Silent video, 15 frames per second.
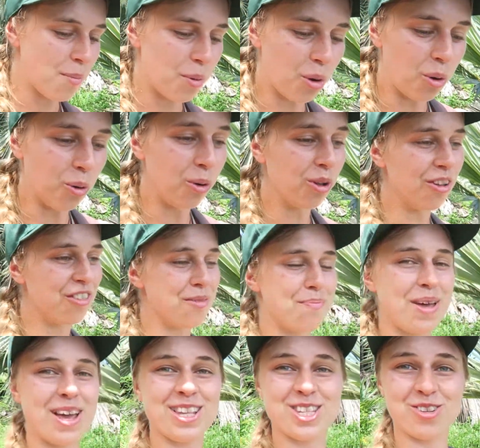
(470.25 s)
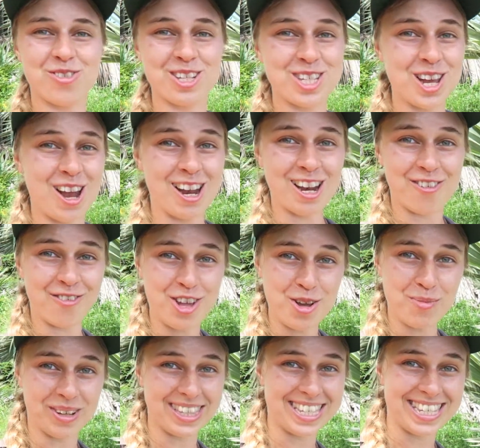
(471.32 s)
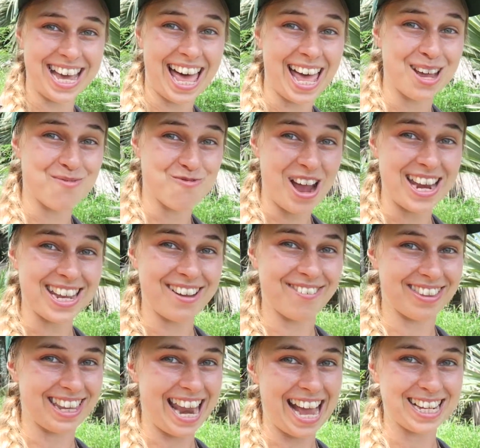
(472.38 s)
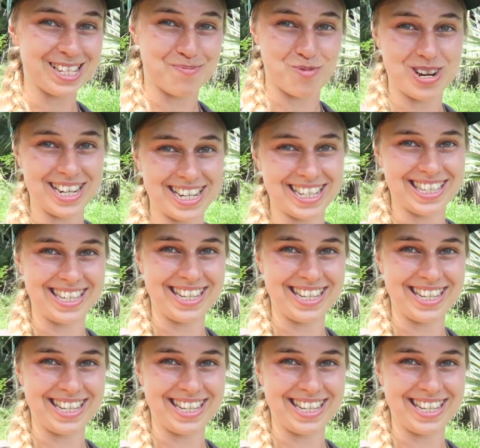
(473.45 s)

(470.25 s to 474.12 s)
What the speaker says: but all of the birds will return in a few months' time, ready for the next breeding